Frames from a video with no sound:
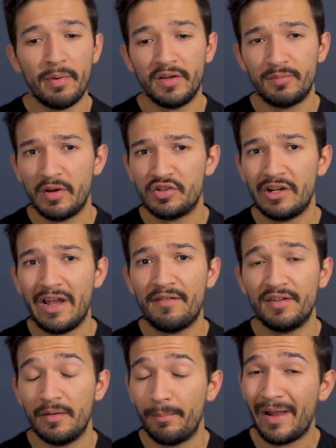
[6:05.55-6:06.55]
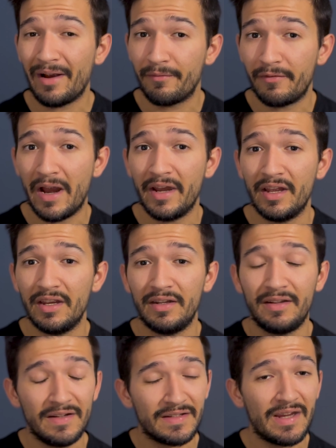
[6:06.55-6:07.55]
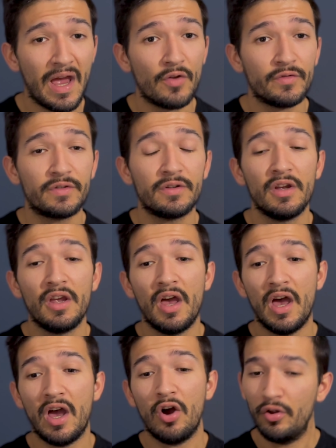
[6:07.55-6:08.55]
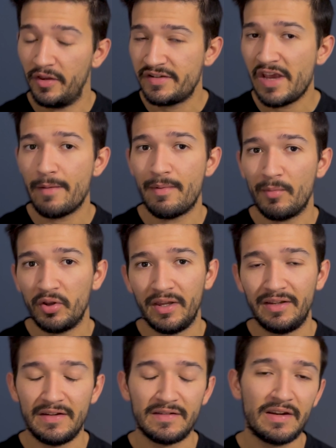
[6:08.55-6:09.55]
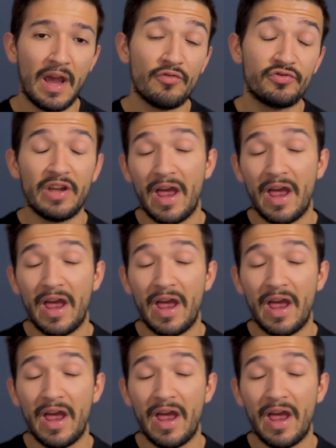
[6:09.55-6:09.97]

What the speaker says: especially after the Black Friday discounts or the Cyber Monday discounts.